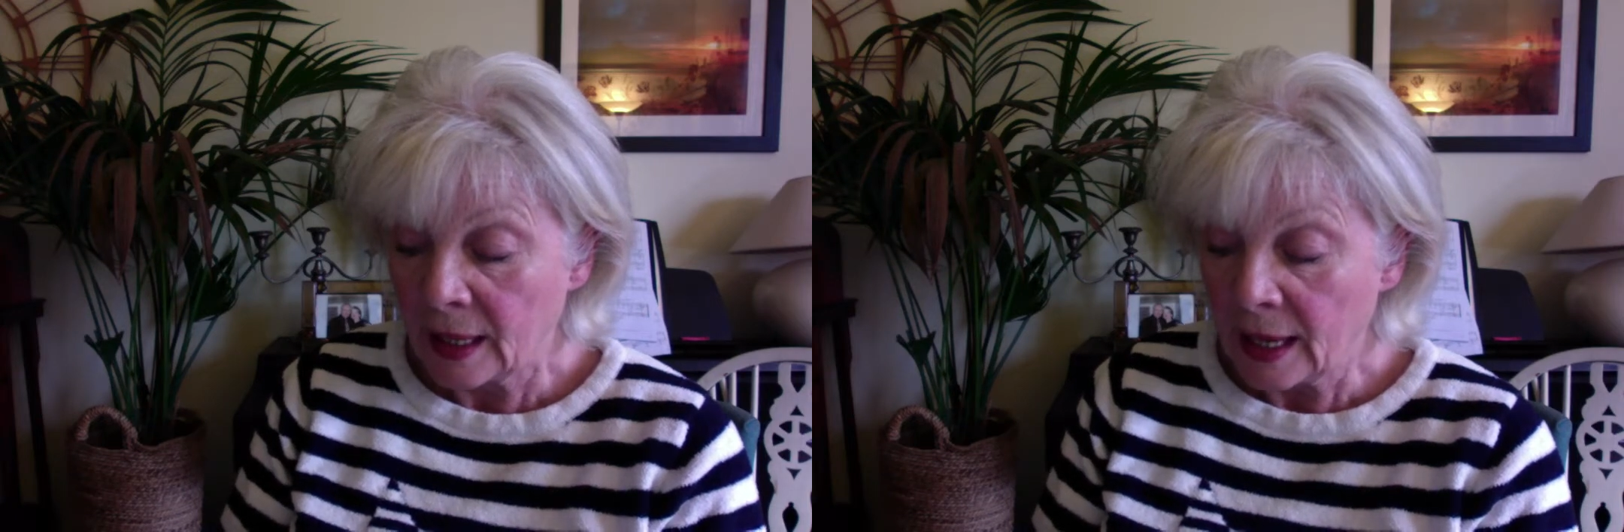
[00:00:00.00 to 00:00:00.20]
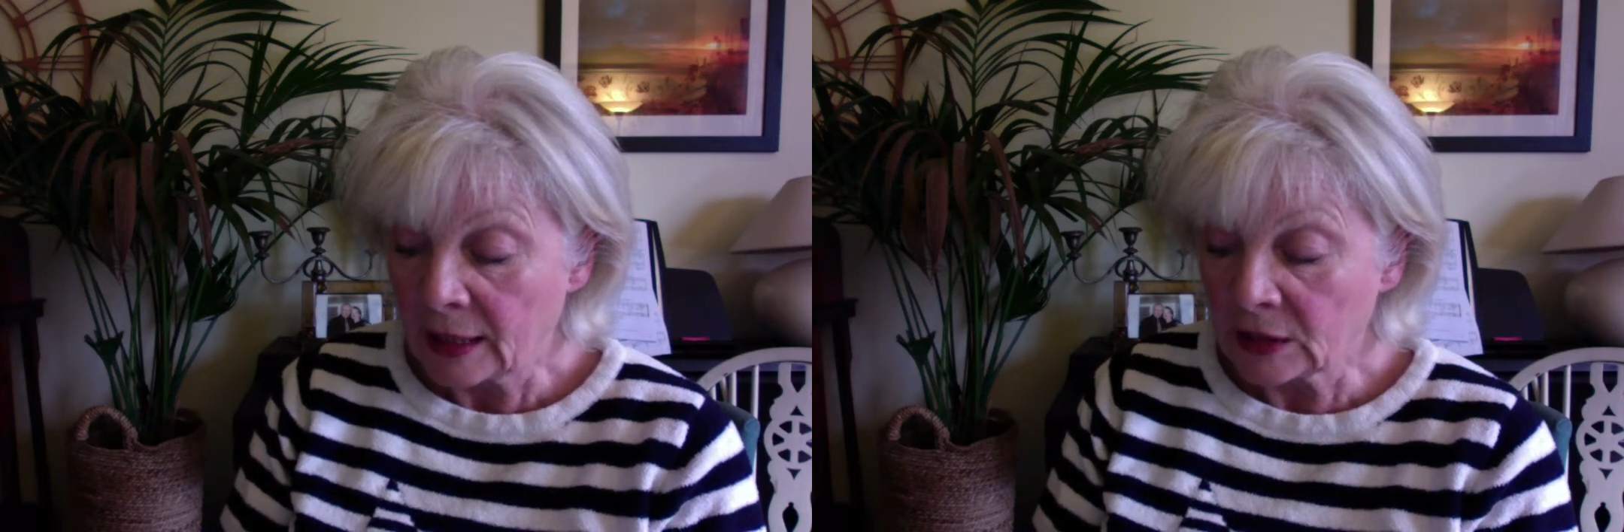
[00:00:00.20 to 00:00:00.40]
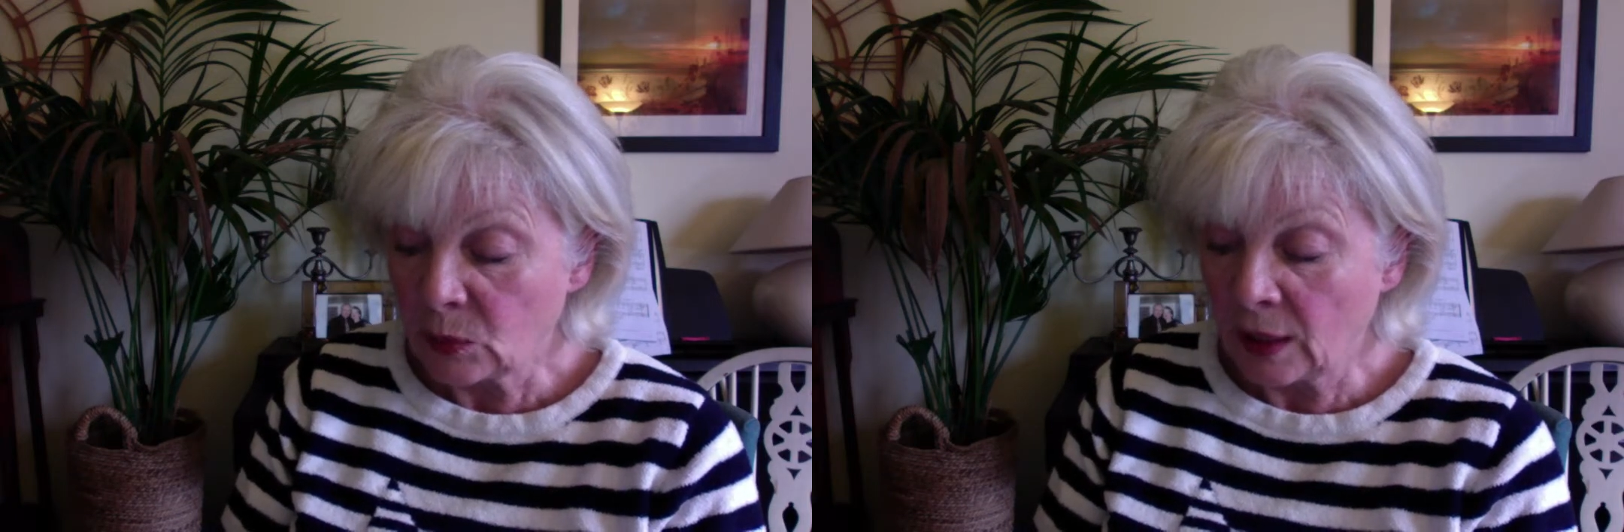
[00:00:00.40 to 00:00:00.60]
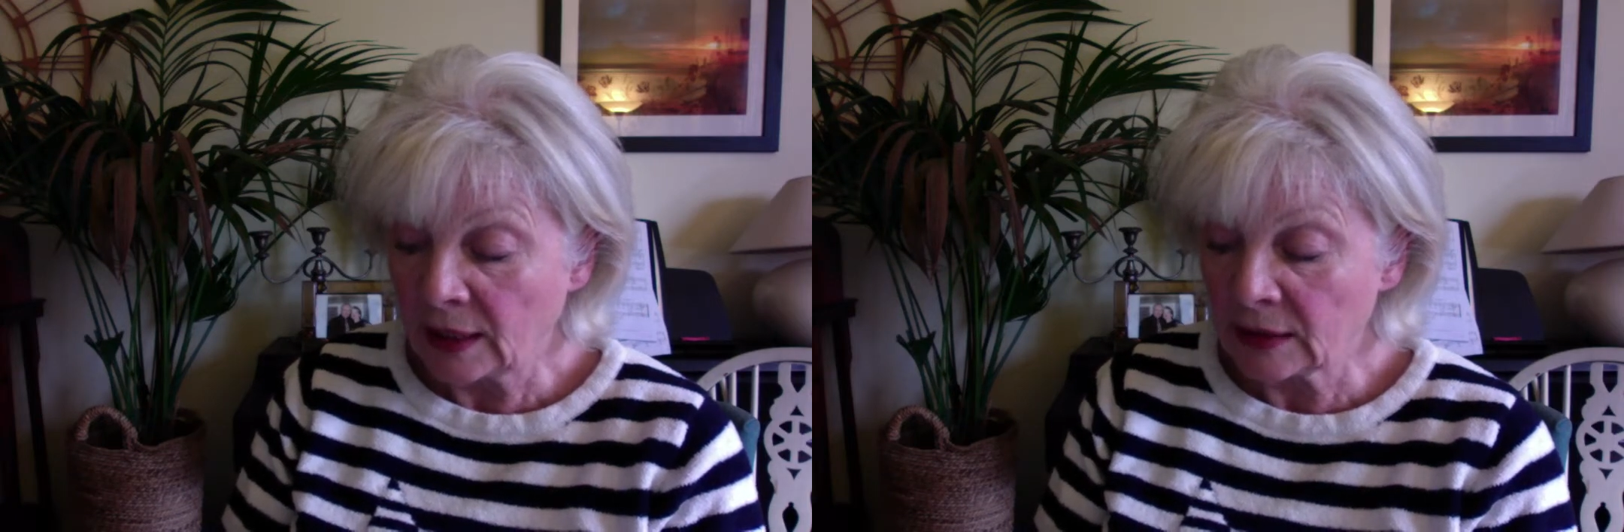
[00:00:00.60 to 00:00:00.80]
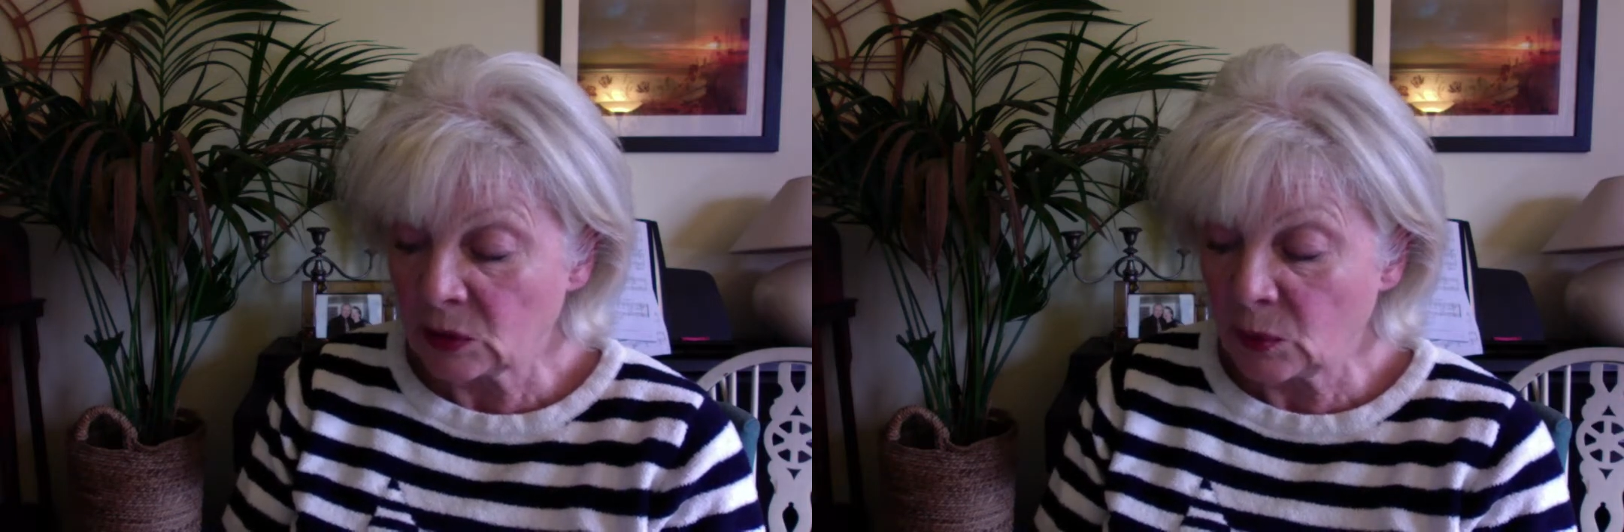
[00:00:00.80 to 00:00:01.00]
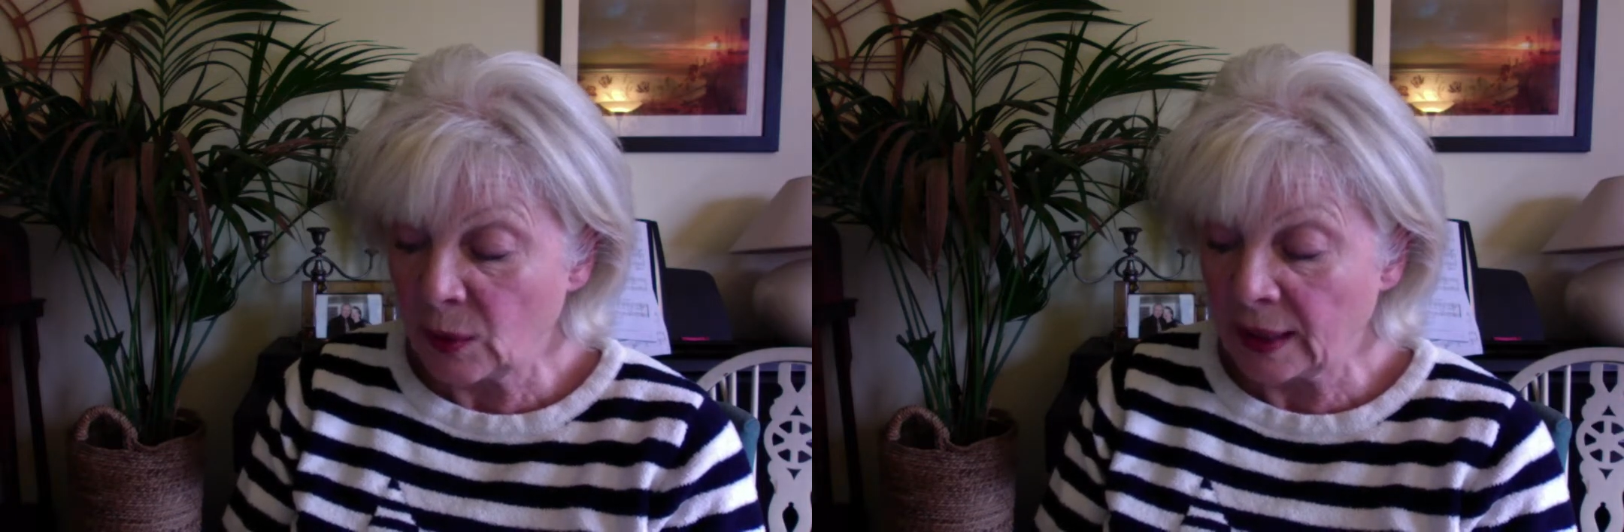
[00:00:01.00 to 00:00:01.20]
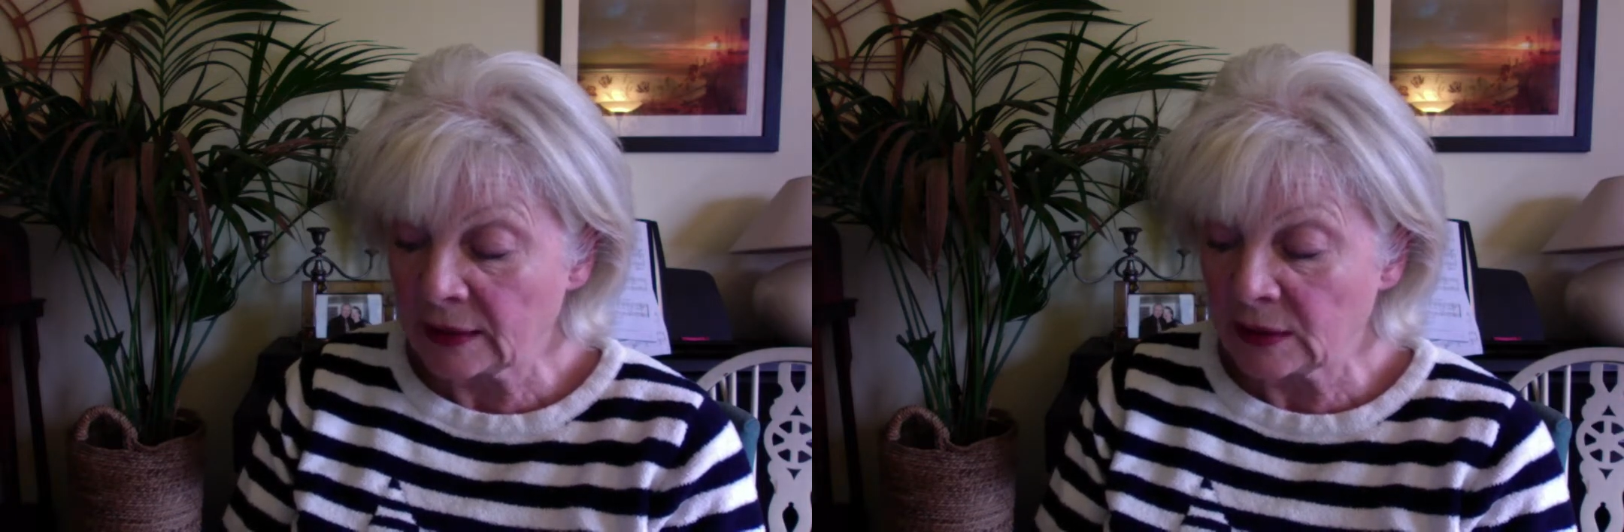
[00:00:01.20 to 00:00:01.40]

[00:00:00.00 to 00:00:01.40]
As well as the ways in